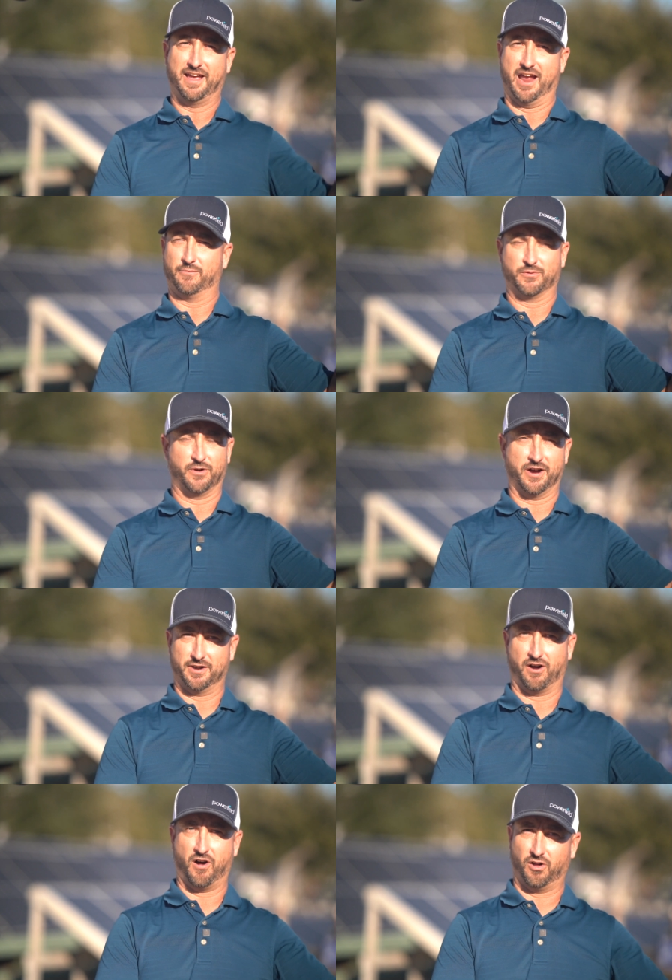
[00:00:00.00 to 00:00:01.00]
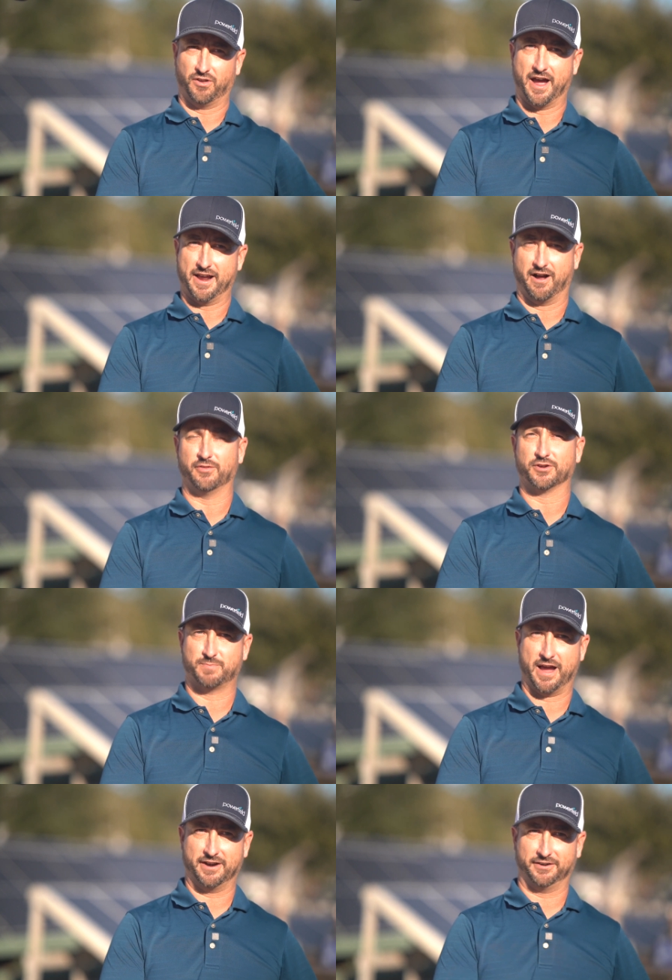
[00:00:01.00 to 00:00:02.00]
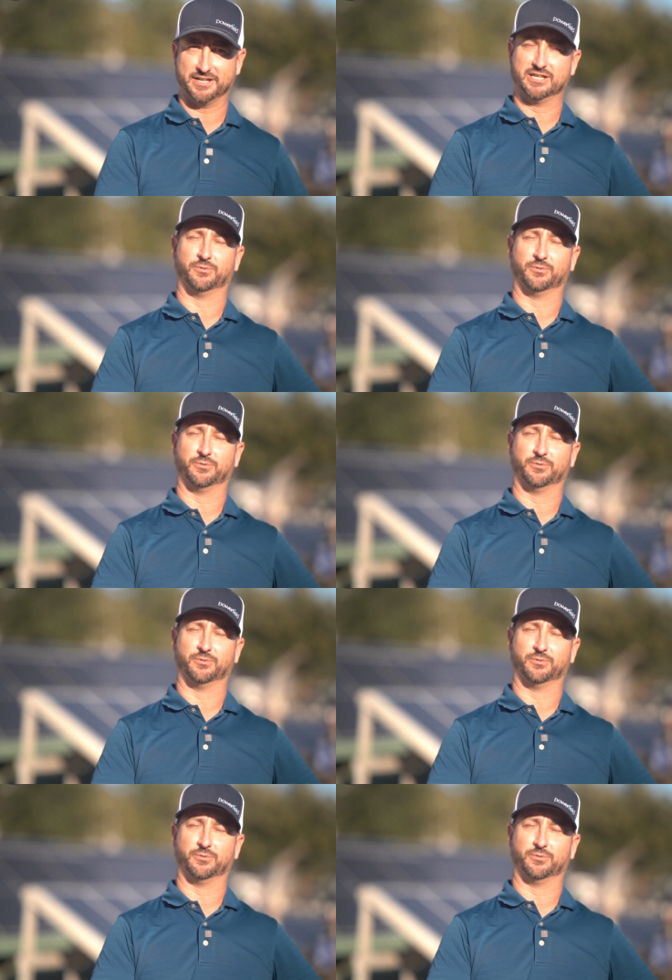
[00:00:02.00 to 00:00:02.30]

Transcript: And we run all night on those batteries.